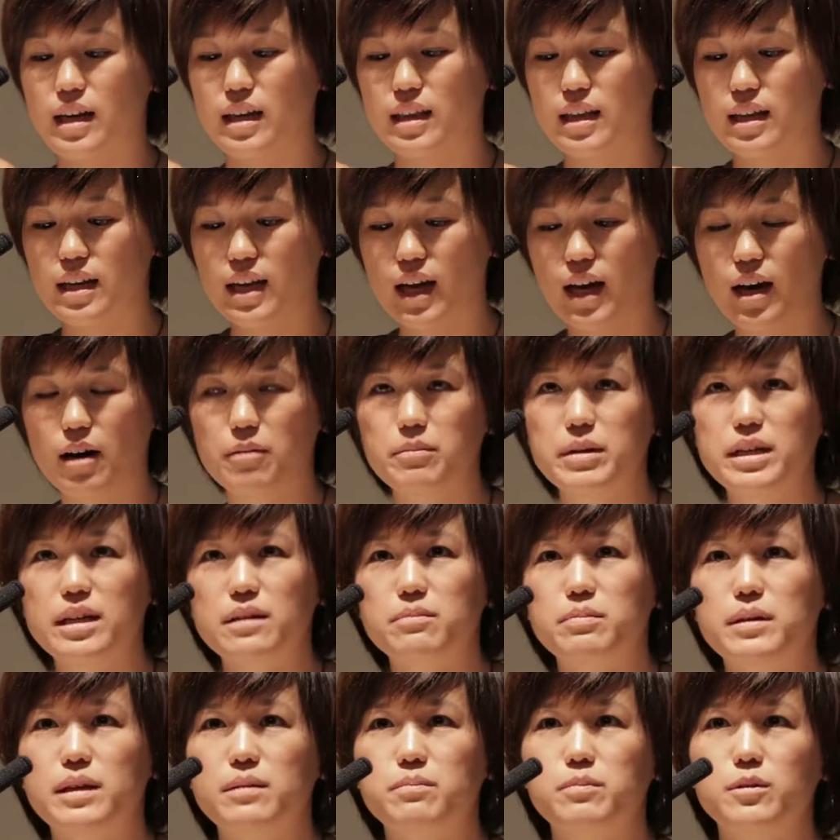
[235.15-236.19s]
And then how
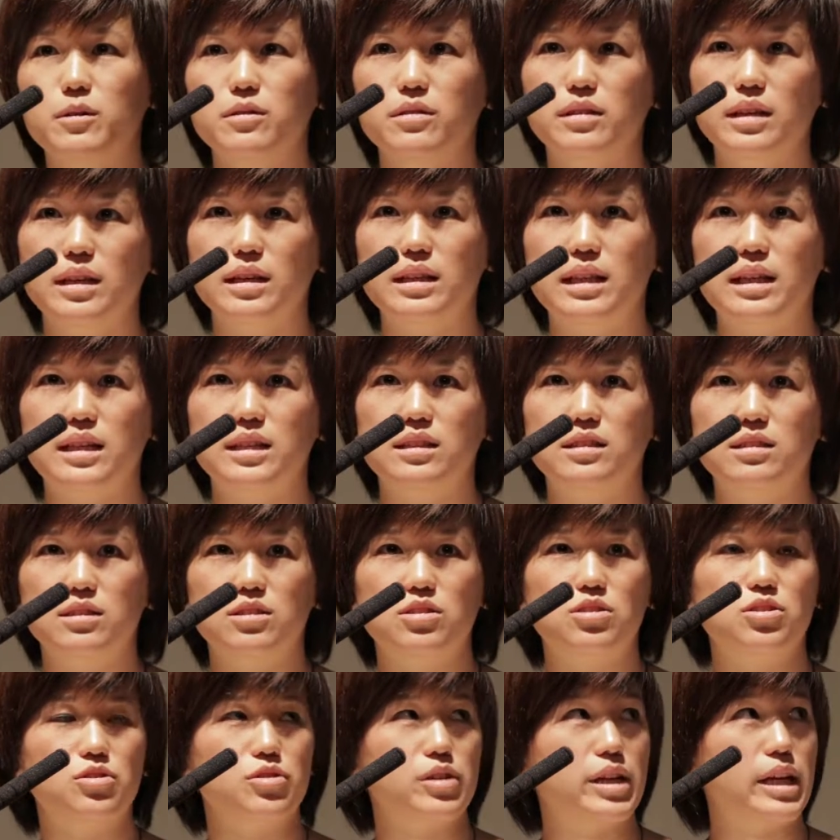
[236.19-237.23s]
many people think that it's
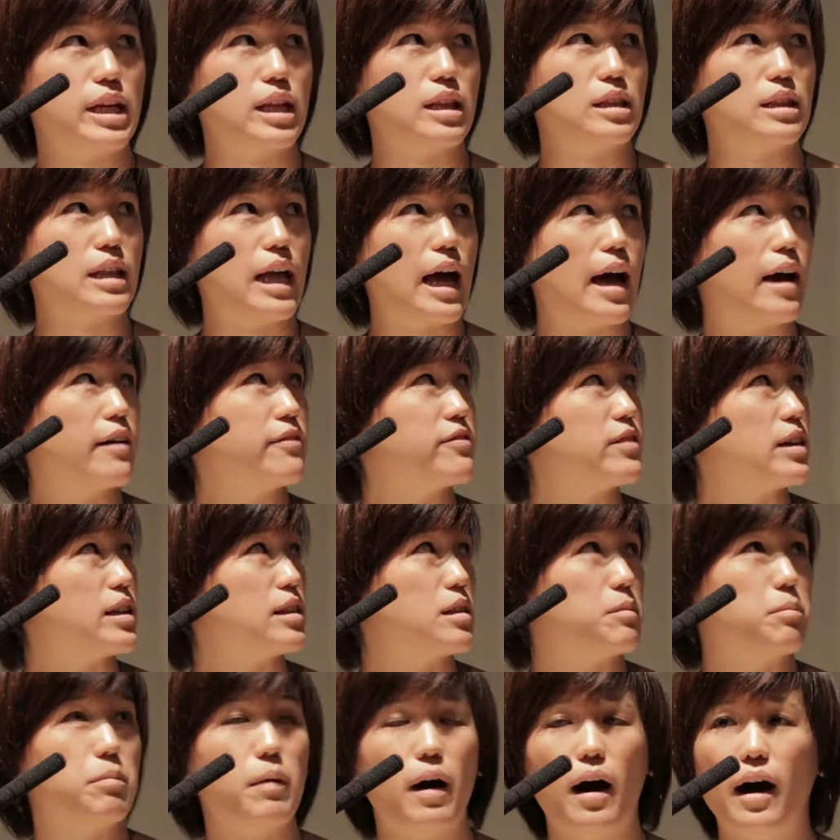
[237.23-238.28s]
the string left
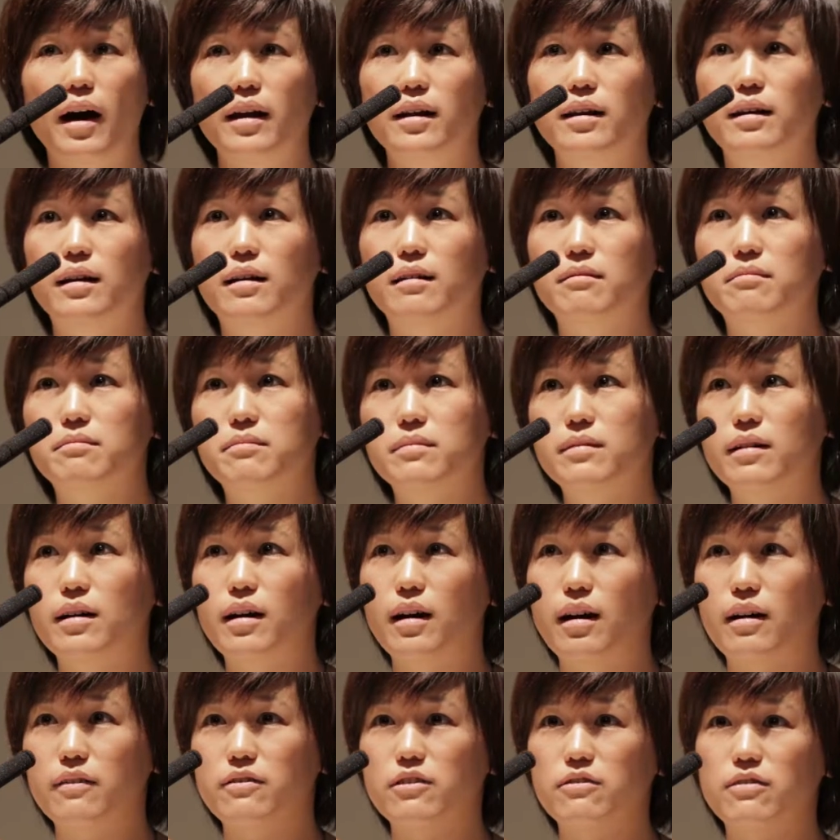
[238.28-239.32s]
at the bottom
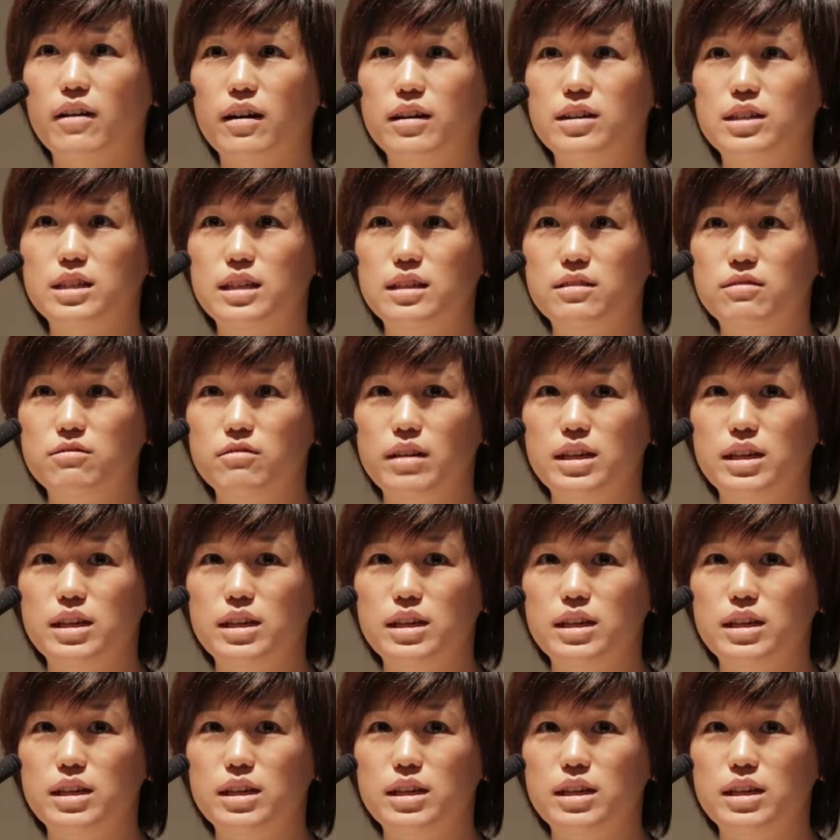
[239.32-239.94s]
of the function?